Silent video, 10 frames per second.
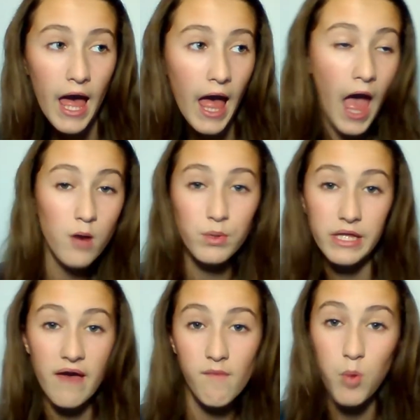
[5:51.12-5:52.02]
I really
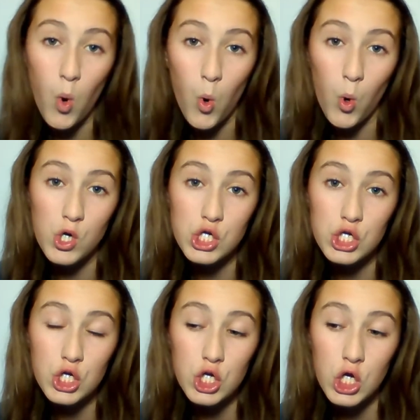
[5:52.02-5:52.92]
have a porch,
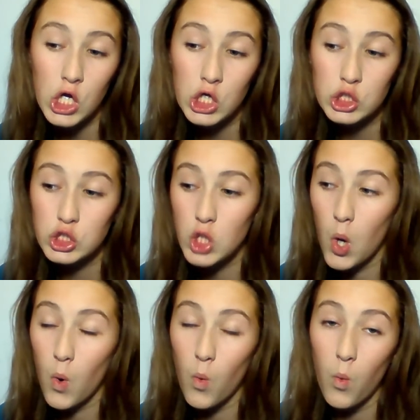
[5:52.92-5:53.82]
so